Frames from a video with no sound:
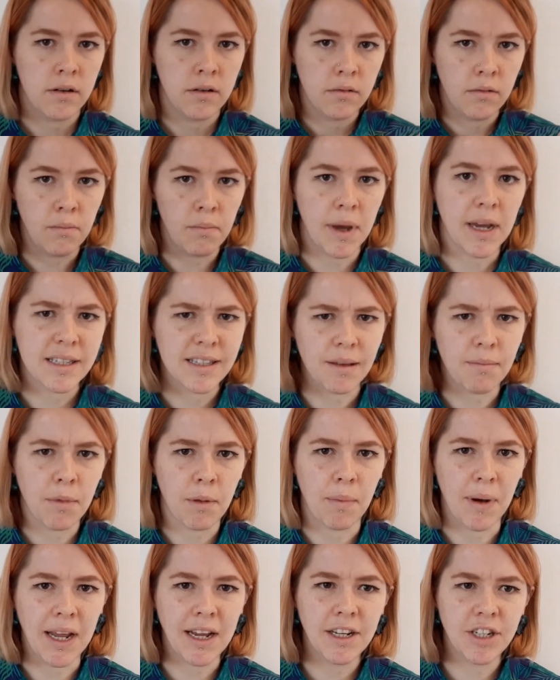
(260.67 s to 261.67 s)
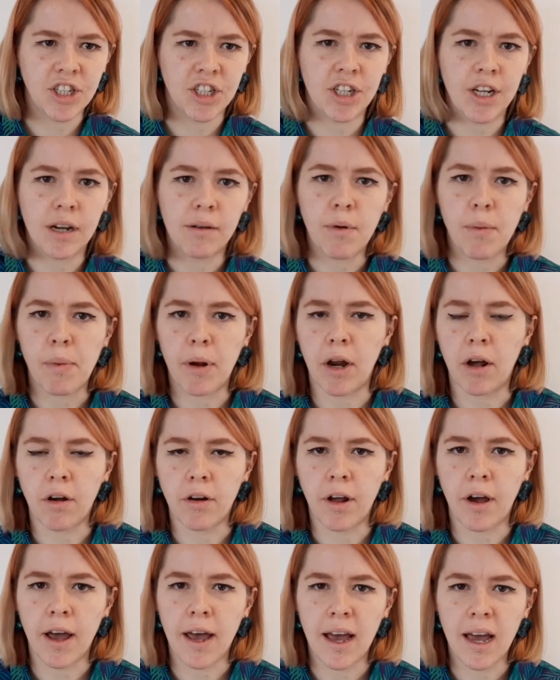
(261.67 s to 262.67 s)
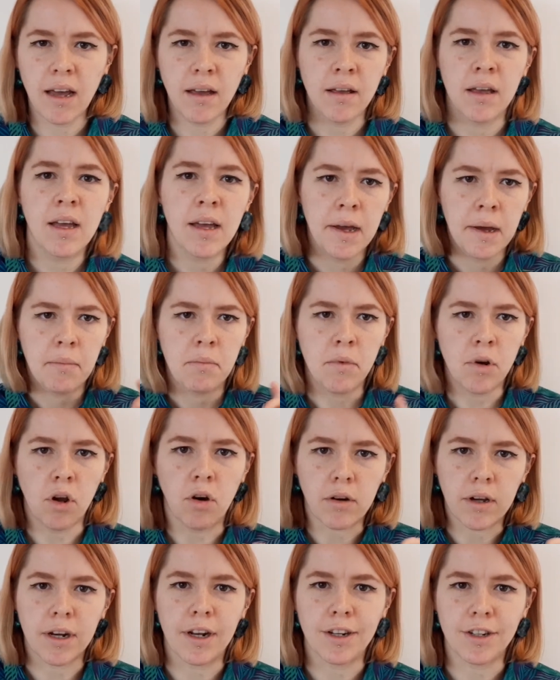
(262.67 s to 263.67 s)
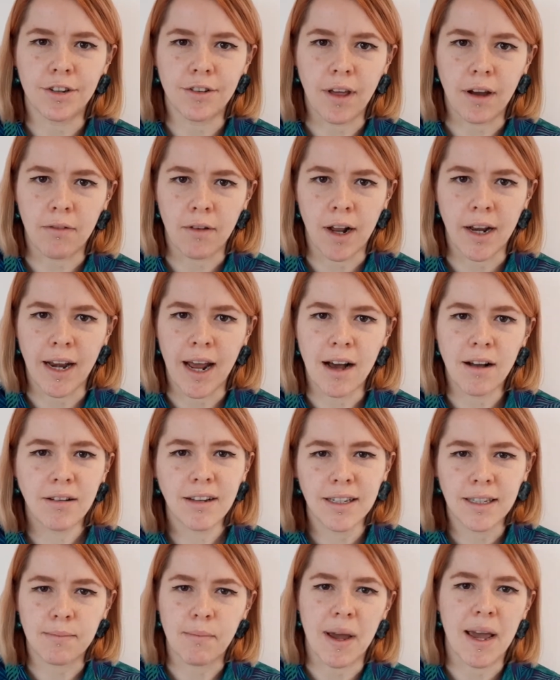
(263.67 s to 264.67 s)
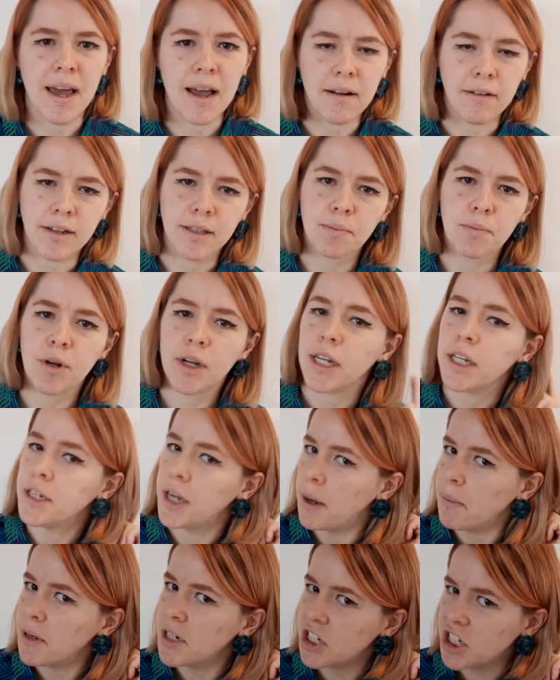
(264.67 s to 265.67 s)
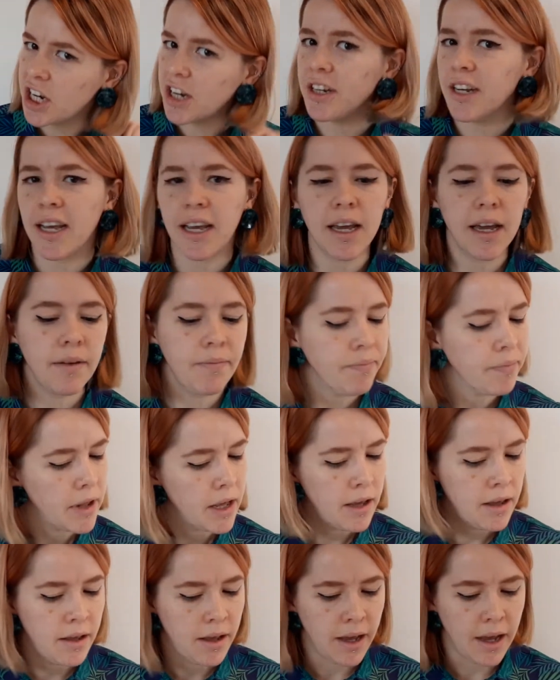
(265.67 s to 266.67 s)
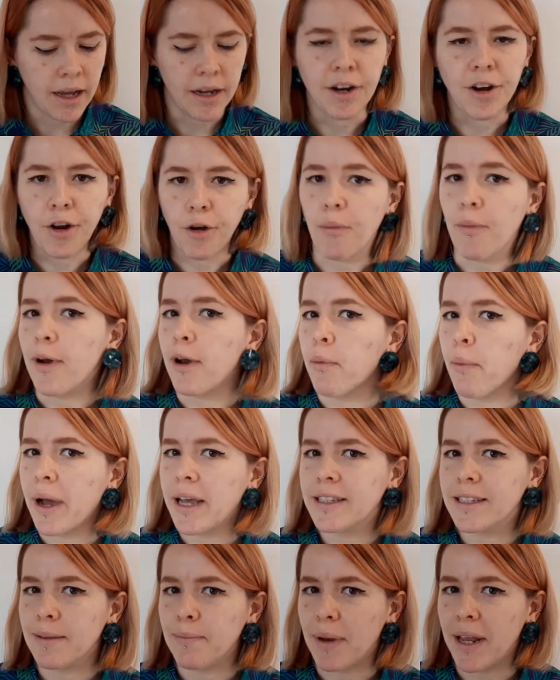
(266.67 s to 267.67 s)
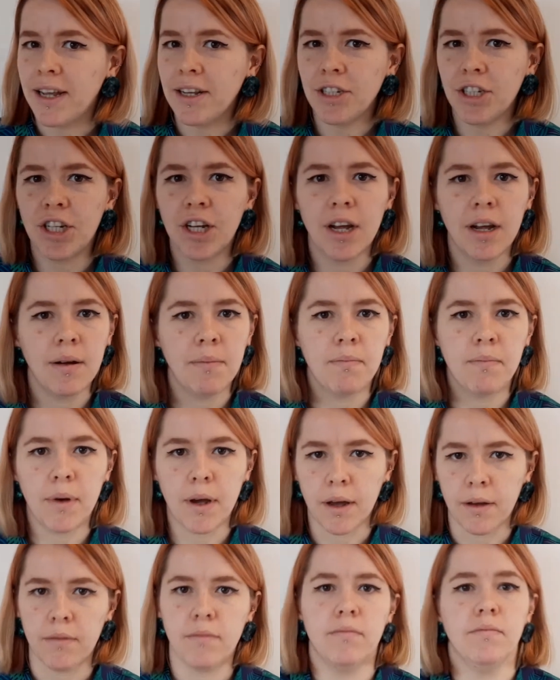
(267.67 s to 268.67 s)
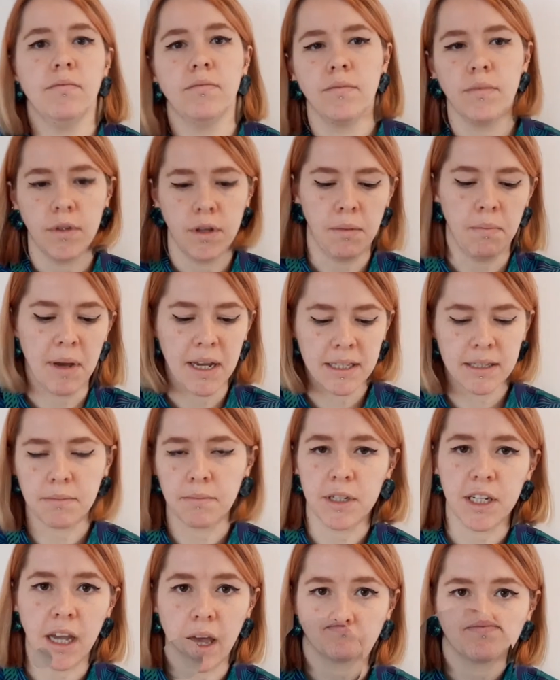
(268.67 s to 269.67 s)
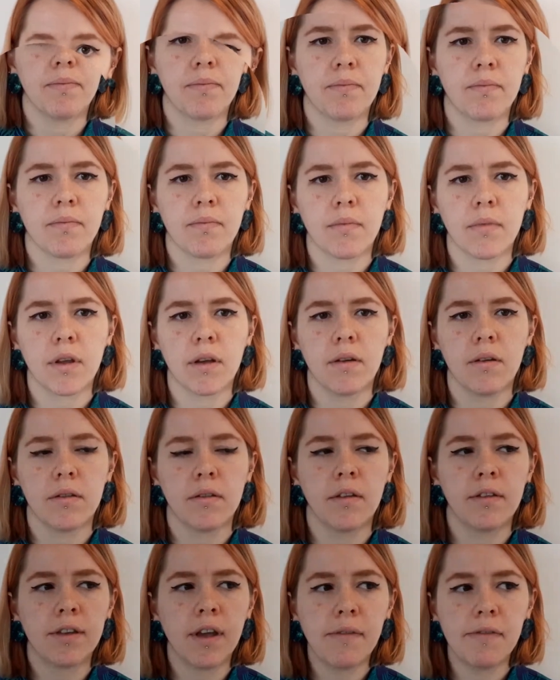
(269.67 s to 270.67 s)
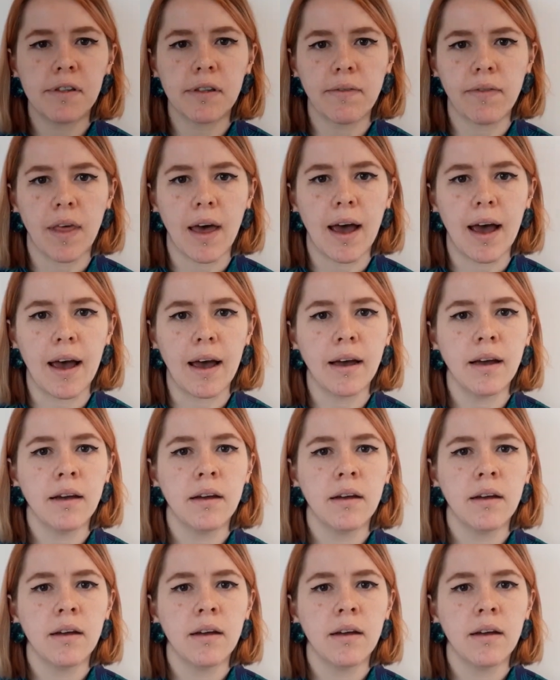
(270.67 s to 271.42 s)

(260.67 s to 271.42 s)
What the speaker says: we mix up the bleach, we put it on our hair. Not going to do that right now because my hair is pretty damaged under here and I don't want to waste the bleach, but mix them together. The surface of the hair